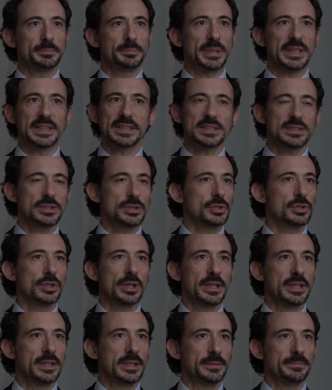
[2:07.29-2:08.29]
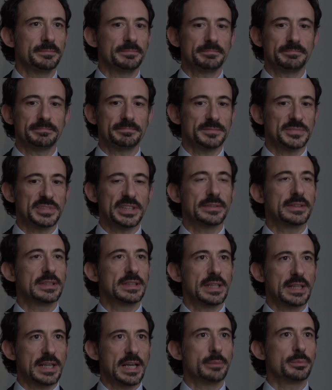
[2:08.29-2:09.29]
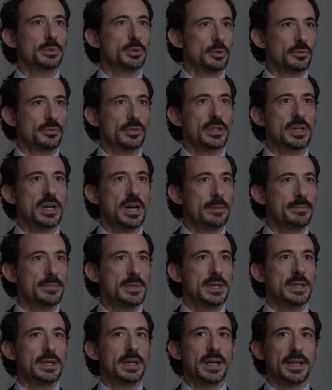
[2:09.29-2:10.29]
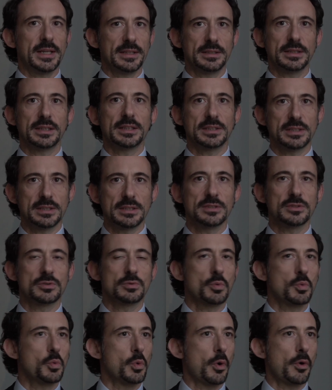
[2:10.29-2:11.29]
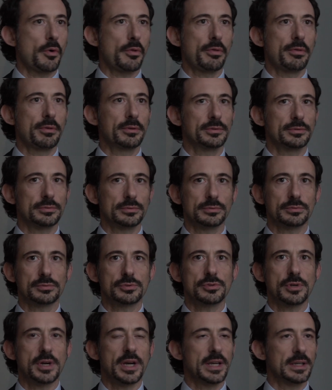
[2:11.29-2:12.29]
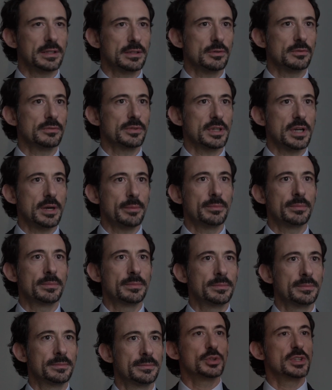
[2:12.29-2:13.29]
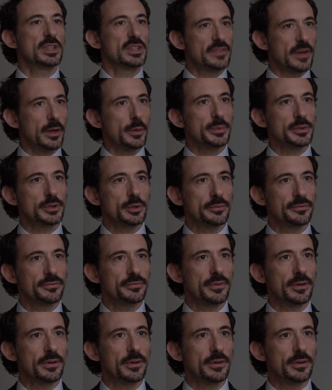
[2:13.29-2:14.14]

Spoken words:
but it's certainly something that can be overcome, and I think it is worth to try and overcome. The development of